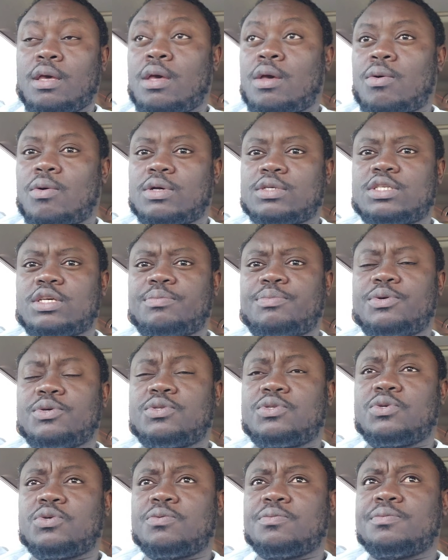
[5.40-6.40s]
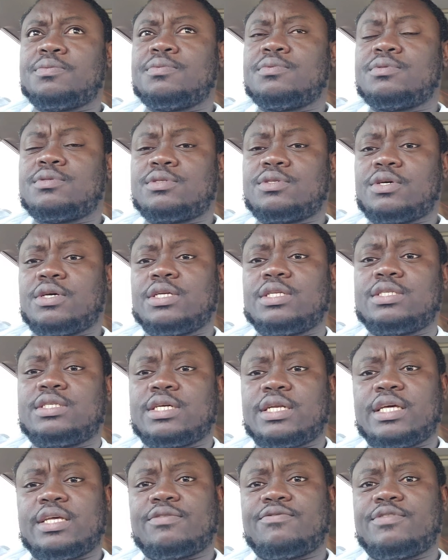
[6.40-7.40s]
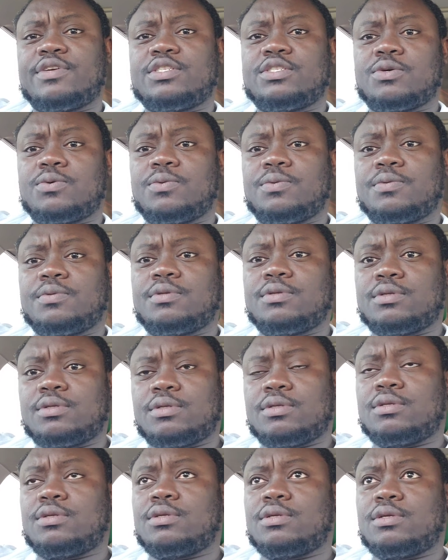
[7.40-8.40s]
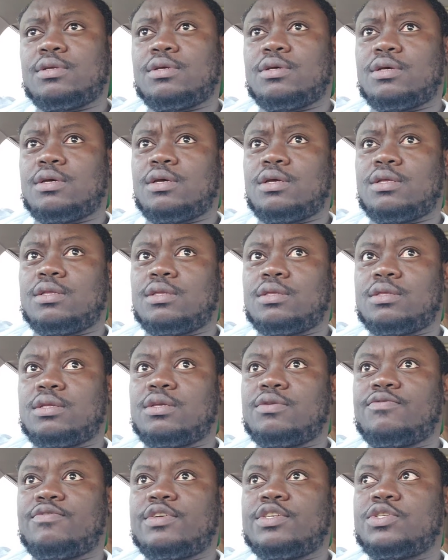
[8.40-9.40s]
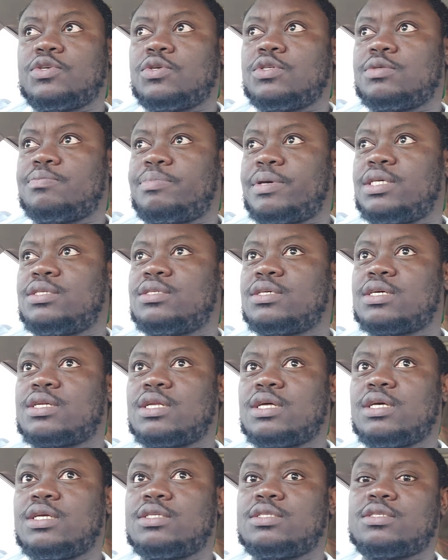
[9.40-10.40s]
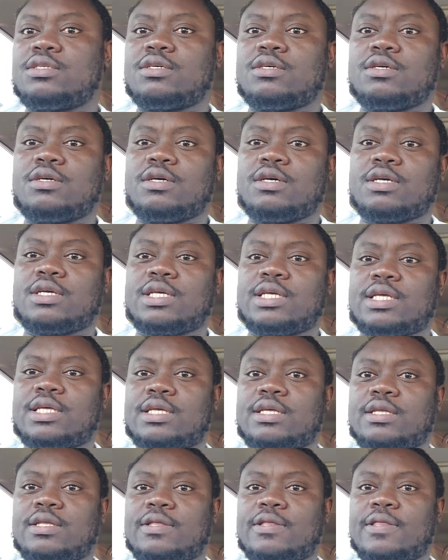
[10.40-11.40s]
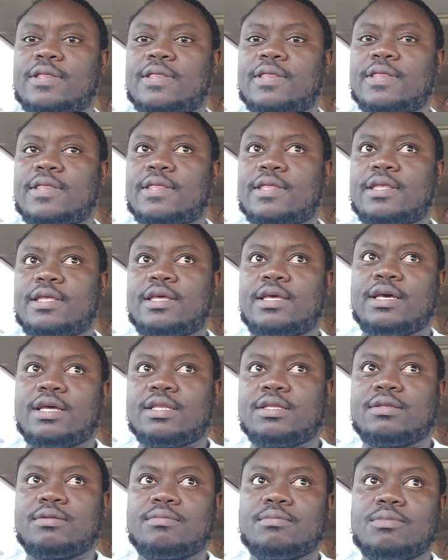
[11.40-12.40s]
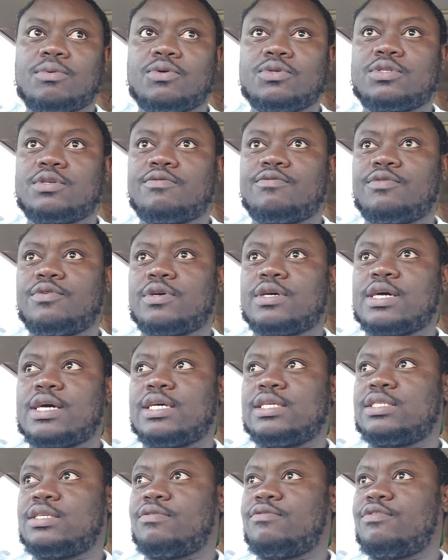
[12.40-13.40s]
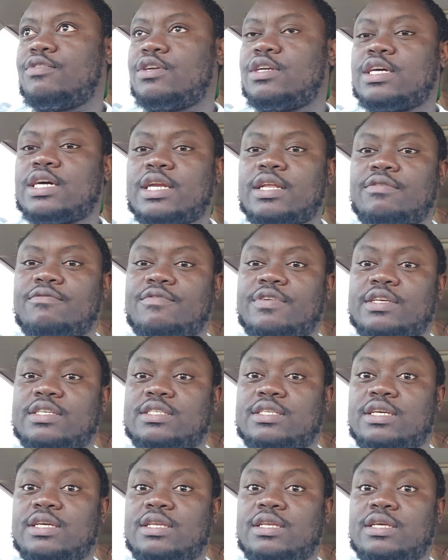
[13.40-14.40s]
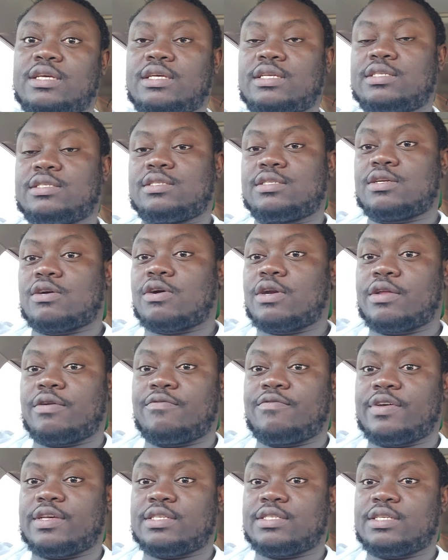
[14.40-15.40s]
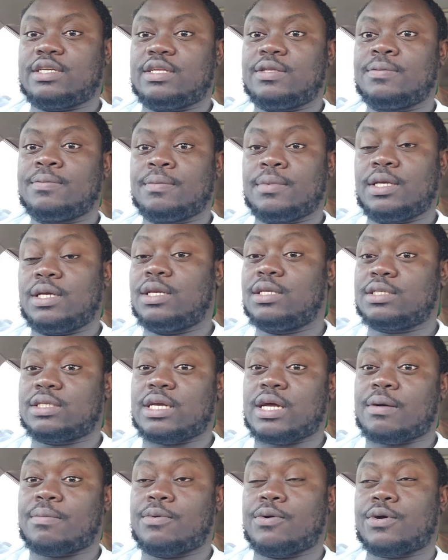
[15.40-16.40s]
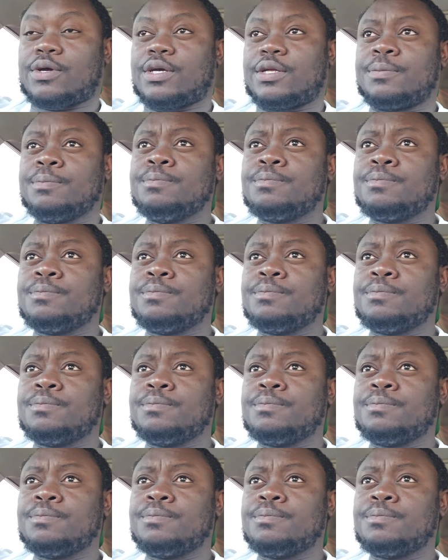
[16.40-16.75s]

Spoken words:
What's up, YouTube? So in today's video, this video is basically to get most of you guys, if you're not investing, start investing in the stock market,